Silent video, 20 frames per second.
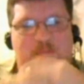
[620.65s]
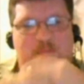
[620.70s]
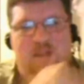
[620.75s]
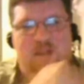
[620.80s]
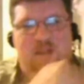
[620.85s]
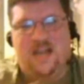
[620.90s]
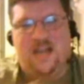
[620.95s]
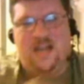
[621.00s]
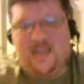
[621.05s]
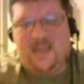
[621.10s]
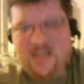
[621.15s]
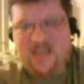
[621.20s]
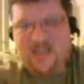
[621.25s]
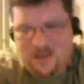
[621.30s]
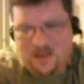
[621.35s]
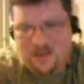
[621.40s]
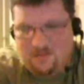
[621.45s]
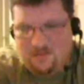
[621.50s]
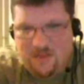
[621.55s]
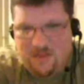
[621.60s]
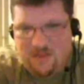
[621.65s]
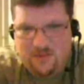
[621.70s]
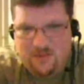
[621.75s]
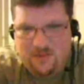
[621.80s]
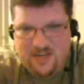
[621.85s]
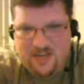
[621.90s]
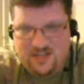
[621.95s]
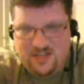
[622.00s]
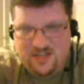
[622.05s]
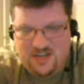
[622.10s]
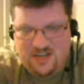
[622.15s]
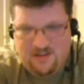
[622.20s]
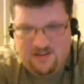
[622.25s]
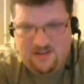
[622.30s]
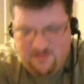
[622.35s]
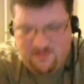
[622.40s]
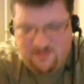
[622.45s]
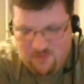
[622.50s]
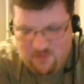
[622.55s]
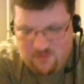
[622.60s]
My
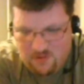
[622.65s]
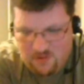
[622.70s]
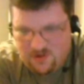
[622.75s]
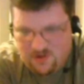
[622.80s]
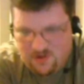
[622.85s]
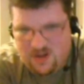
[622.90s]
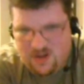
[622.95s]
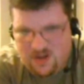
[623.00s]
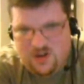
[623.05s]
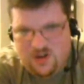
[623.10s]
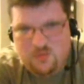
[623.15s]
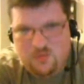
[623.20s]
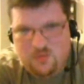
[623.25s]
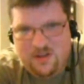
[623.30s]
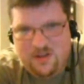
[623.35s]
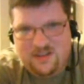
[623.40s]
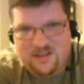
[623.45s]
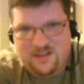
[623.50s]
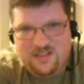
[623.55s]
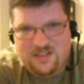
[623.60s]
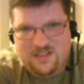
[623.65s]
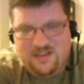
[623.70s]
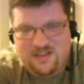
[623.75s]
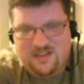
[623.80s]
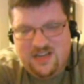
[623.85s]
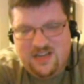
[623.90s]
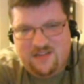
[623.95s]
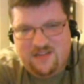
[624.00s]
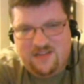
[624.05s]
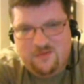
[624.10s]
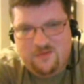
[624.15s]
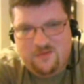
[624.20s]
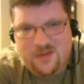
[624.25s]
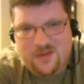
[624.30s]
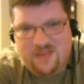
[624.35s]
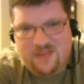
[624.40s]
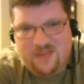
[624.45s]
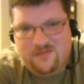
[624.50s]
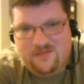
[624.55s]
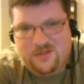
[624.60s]
prediction for new players in
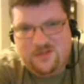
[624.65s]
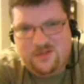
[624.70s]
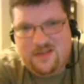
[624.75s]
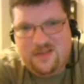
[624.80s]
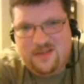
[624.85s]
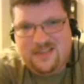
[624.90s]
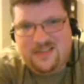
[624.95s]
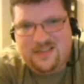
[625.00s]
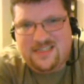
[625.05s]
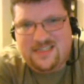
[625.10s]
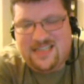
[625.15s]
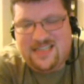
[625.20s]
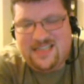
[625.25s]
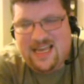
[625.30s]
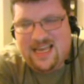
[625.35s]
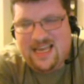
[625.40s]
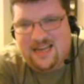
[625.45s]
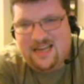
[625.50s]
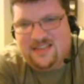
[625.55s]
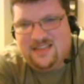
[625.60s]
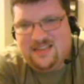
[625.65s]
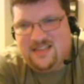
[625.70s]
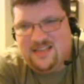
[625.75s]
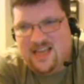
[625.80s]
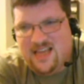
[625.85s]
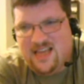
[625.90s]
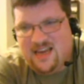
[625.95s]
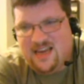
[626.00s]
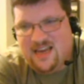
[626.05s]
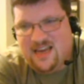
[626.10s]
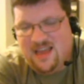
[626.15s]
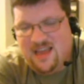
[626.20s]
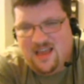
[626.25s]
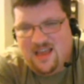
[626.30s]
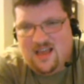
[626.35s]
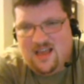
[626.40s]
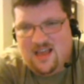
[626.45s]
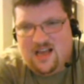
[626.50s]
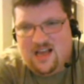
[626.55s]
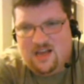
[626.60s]
40K for 2010 is that
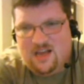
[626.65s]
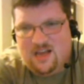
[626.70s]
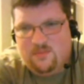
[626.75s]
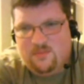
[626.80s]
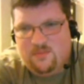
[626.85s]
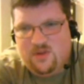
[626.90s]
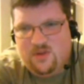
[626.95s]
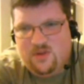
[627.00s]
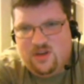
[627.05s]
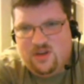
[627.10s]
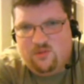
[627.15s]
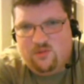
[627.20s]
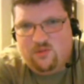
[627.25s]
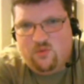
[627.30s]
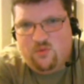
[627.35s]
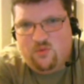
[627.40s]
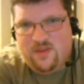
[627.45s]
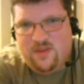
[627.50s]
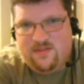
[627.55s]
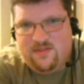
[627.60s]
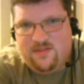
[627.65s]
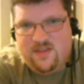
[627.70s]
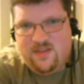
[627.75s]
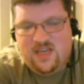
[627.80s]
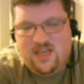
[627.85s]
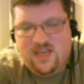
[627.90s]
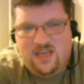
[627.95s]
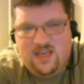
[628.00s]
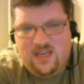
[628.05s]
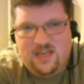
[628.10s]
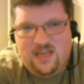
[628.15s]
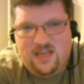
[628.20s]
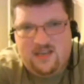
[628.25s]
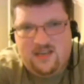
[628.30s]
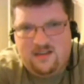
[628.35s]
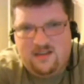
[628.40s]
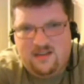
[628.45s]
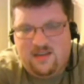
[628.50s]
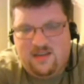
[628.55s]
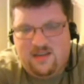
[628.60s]
with
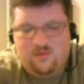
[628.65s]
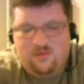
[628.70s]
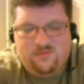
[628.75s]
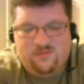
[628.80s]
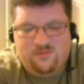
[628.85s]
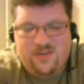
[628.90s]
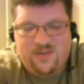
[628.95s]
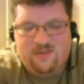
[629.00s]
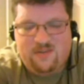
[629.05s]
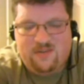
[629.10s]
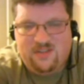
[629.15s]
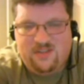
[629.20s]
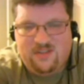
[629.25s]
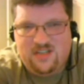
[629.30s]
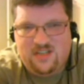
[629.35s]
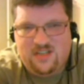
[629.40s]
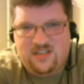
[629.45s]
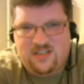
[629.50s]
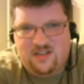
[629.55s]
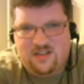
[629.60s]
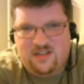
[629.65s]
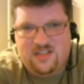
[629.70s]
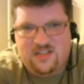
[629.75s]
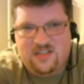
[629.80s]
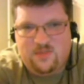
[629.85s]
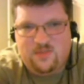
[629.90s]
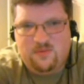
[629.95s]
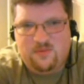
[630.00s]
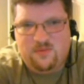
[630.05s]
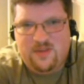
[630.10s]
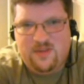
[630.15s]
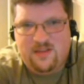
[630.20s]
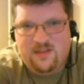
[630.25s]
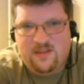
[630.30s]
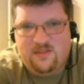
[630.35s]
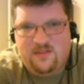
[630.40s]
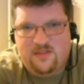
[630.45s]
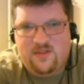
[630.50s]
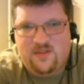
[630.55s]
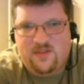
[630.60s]
the, and we didn't really touch on this, but
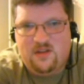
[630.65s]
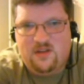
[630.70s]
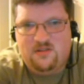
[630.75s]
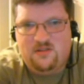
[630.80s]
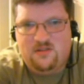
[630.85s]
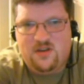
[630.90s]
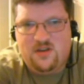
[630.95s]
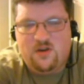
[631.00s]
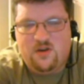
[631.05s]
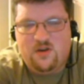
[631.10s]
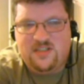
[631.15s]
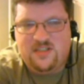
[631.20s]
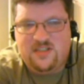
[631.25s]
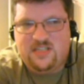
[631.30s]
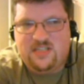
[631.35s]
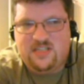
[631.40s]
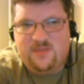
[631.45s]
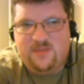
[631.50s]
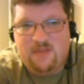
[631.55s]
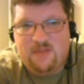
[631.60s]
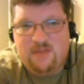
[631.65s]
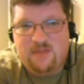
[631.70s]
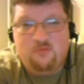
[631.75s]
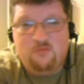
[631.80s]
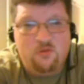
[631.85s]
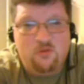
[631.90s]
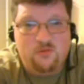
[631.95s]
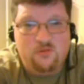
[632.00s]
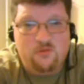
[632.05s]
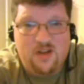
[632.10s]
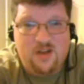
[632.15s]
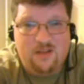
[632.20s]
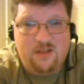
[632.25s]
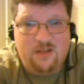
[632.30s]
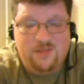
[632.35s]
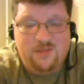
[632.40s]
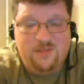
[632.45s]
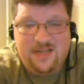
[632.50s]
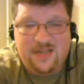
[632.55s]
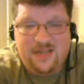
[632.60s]
with codices becoming more and more
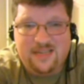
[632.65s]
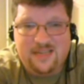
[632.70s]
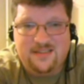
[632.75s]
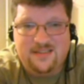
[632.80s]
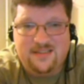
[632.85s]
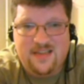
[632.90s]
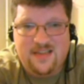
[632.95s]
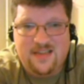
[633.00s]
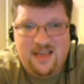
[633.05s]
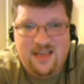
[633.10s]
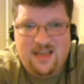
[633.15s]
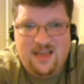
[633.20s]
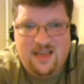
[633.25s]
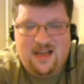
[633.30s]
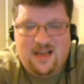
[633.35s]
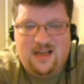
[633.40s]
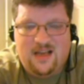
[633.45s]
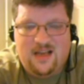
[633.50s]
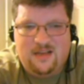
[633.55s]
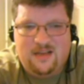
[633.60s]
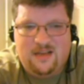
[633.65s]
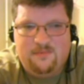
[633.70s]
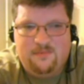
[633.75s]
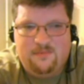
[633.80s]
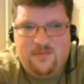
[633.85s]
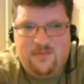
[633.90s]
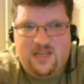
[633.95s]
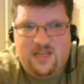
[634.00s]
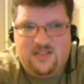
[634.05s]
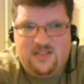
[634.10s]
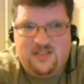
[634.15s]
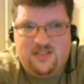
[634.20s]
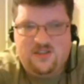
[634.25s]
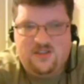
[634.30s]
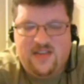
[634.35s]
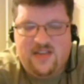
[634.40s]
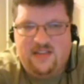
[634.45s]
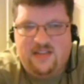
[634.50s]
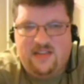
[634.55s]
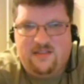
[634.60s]
complex, it's